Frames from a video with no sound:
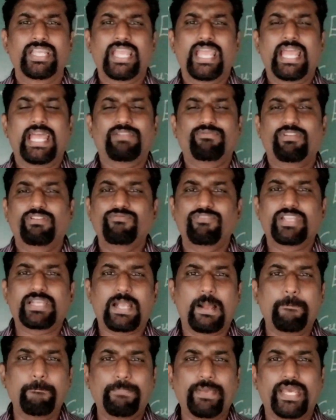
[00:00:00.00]
and when we
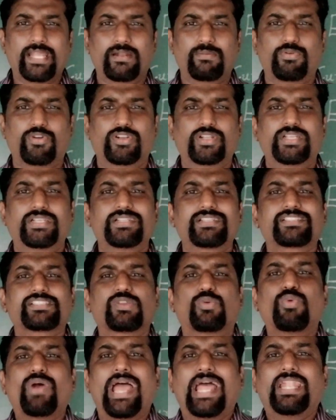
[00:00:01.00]
compare about it, it's the
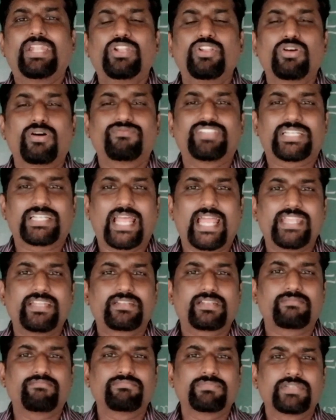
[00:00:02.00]
value of that
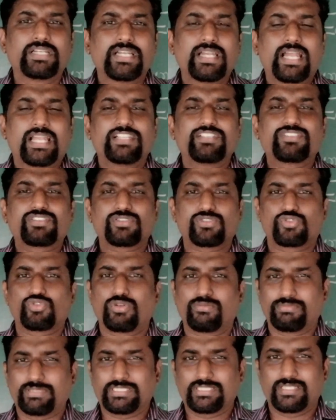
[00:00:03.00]
item is so
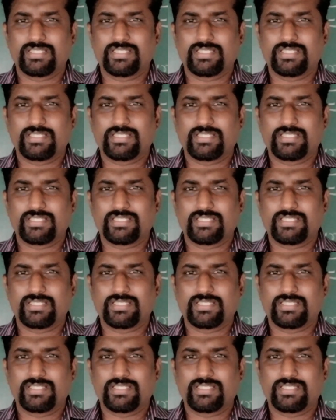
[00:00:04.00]
much.